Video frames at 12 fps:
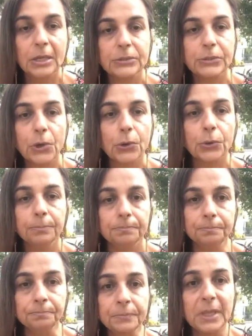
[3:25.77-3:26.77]
So
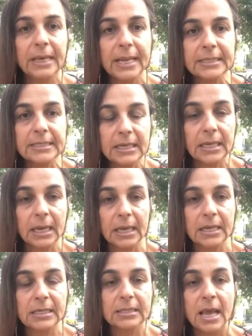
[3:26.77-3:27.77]
the next thing
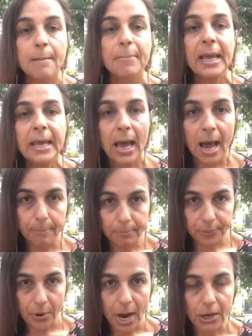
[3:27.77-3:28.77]
is being
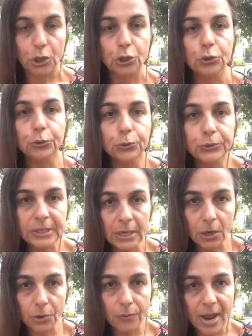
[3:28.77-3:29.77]
upright,
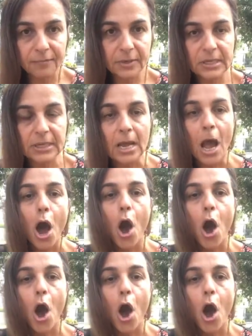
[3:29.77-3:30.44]
using gravity,